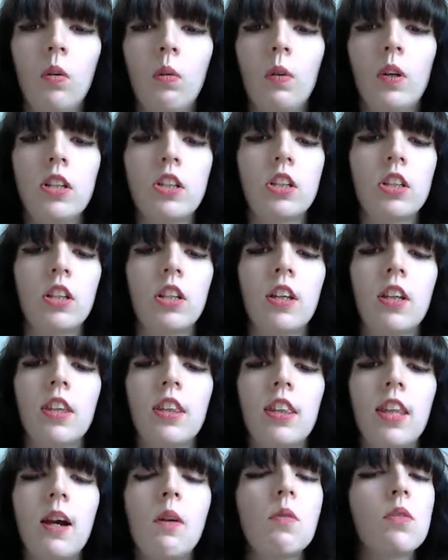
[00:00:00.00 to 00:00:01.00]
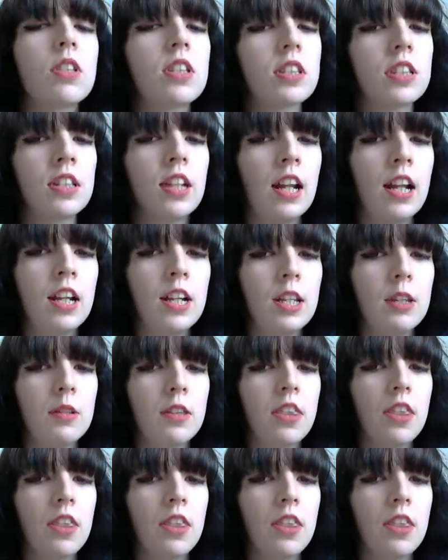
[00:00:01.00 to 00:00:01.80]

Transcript: which that one's slightly